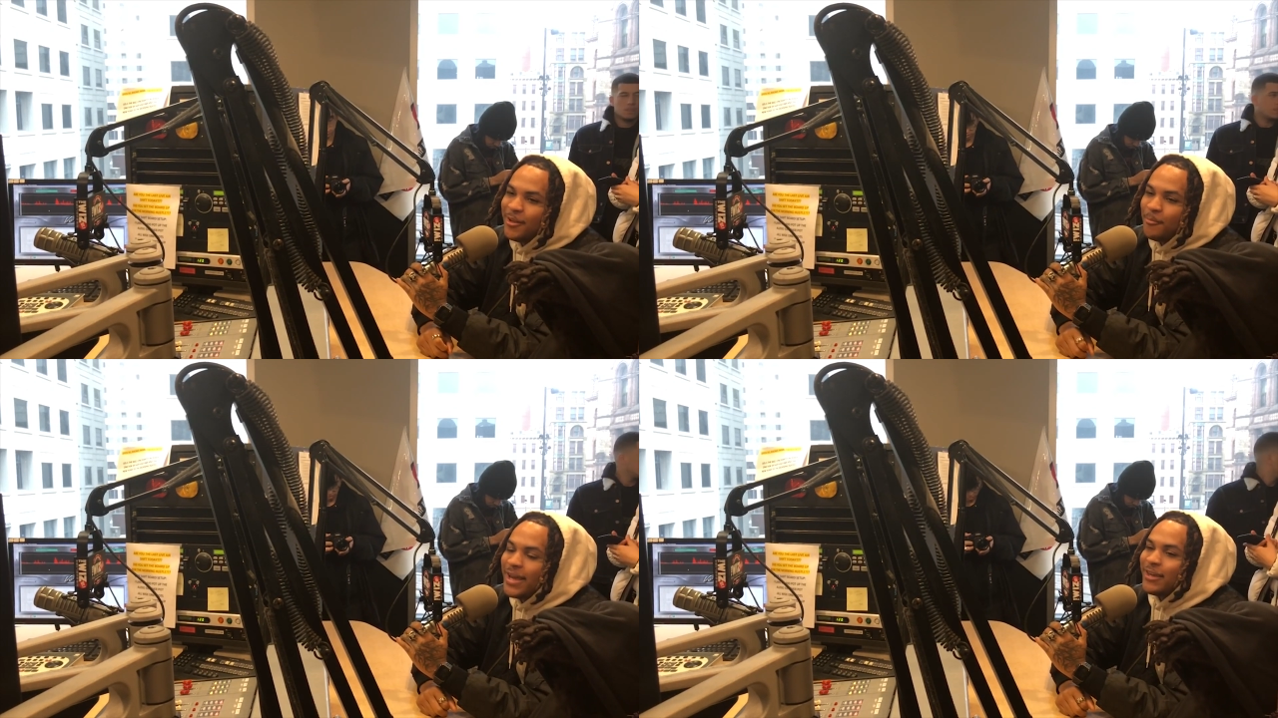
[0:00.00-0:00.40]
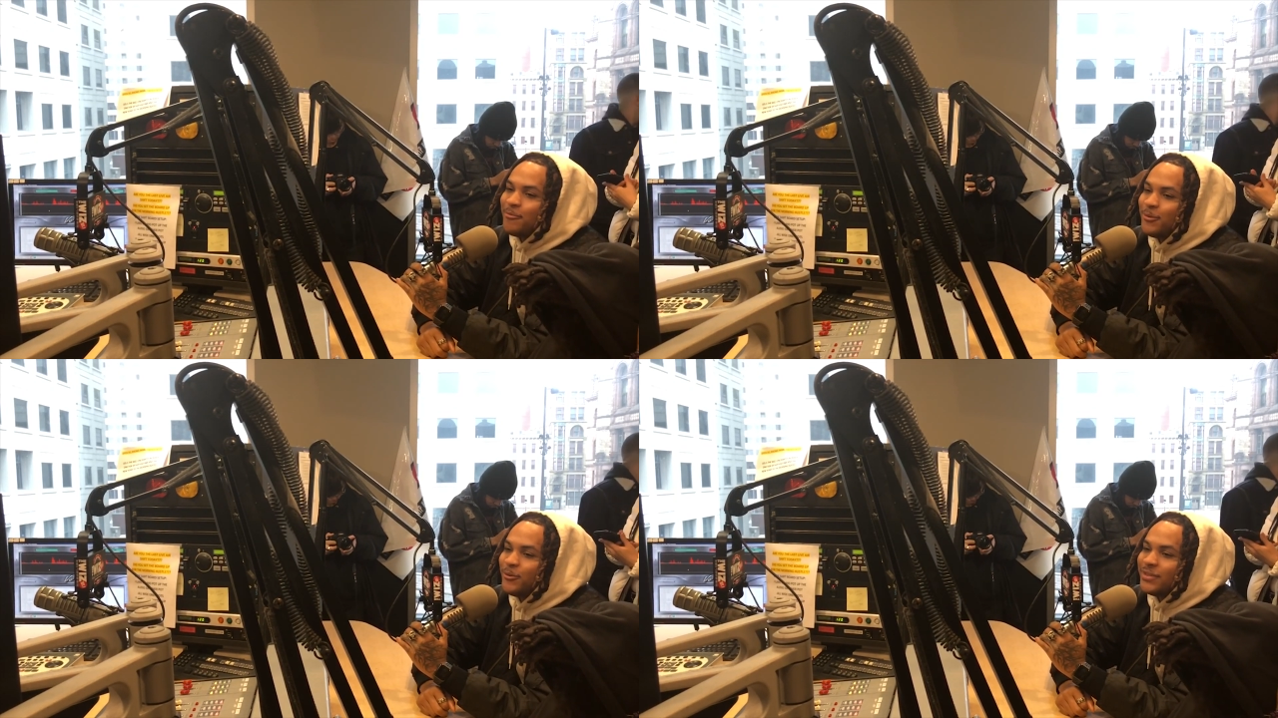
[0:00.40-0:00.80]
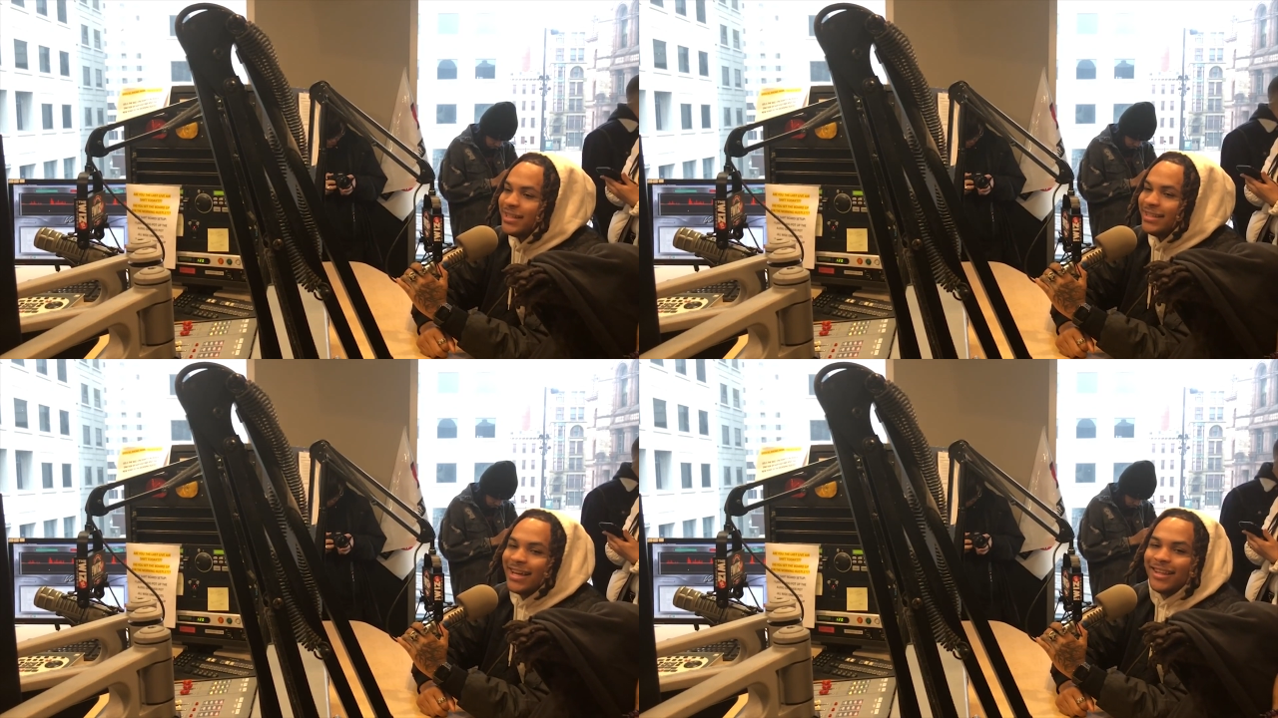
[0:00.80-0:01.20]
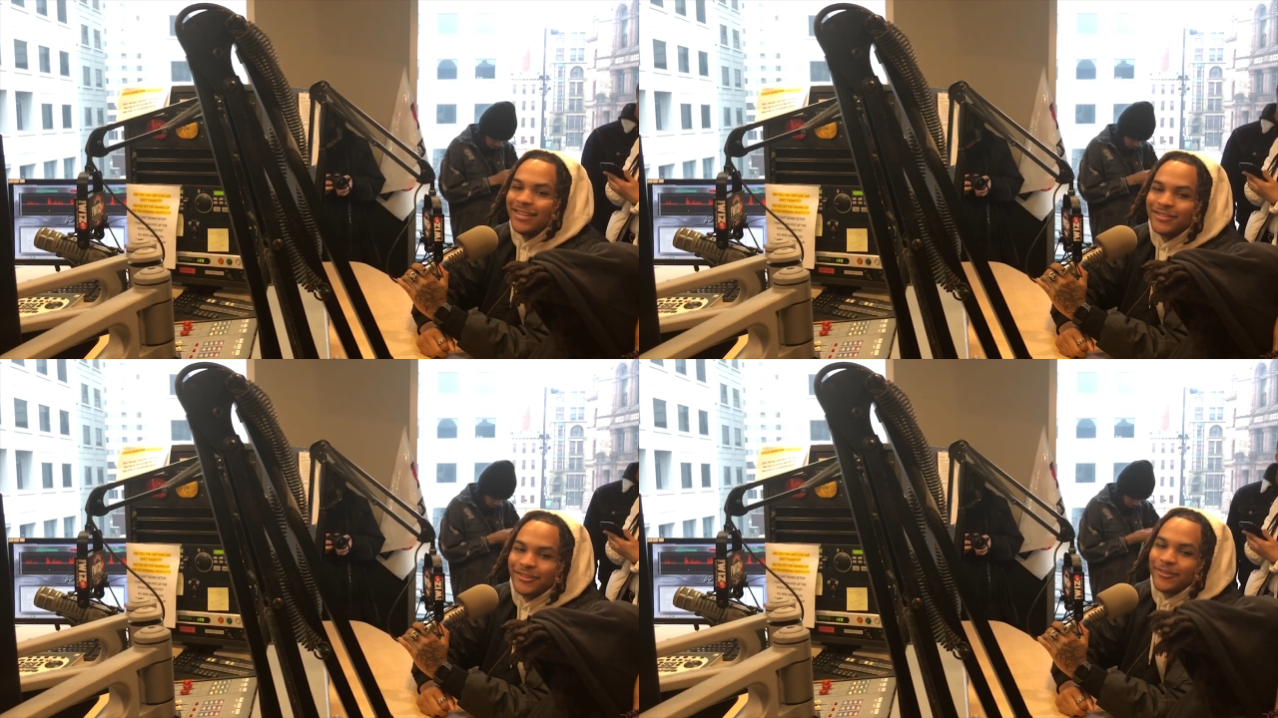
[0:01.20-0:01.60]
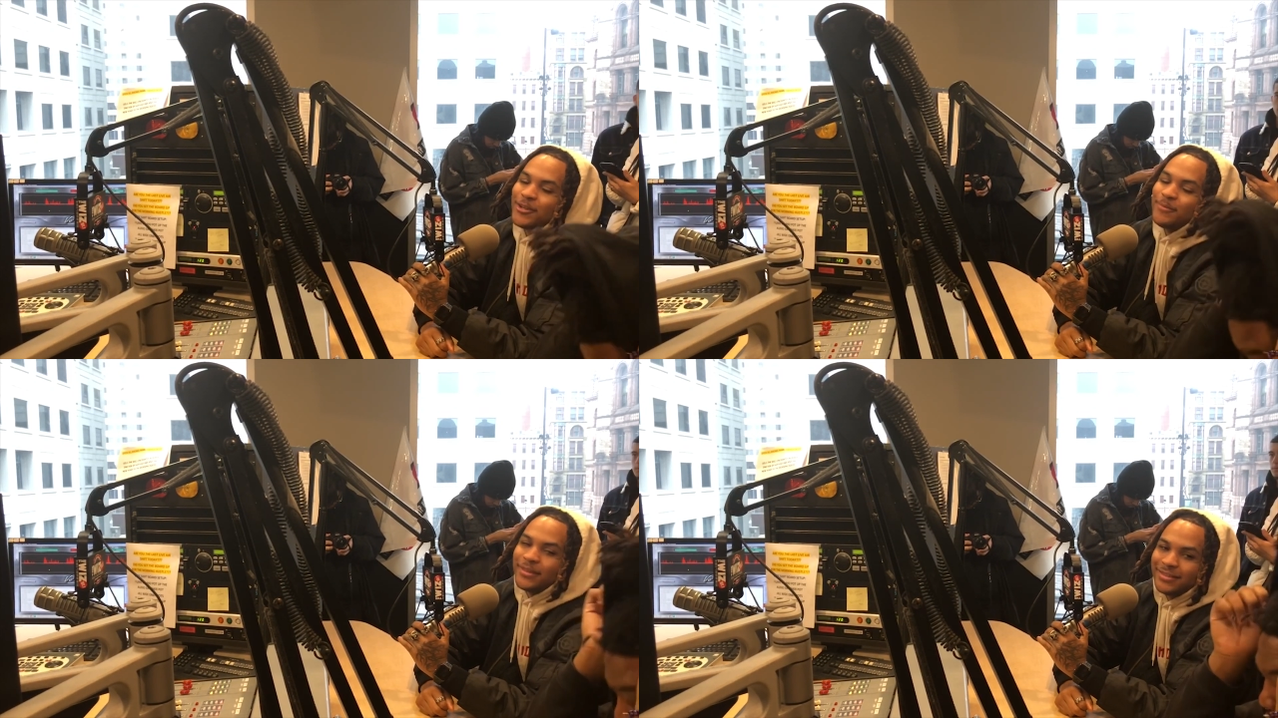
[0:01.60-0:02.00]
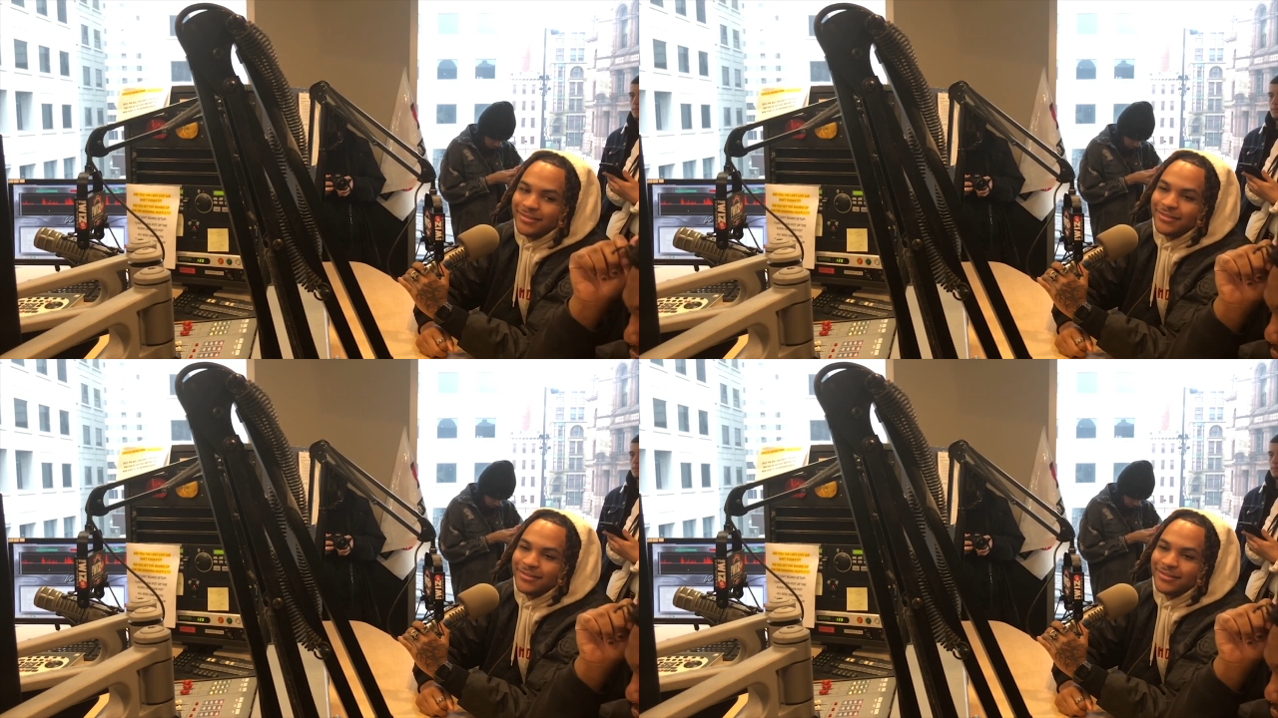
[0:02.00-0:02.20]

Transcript: making music, yelling, screaming,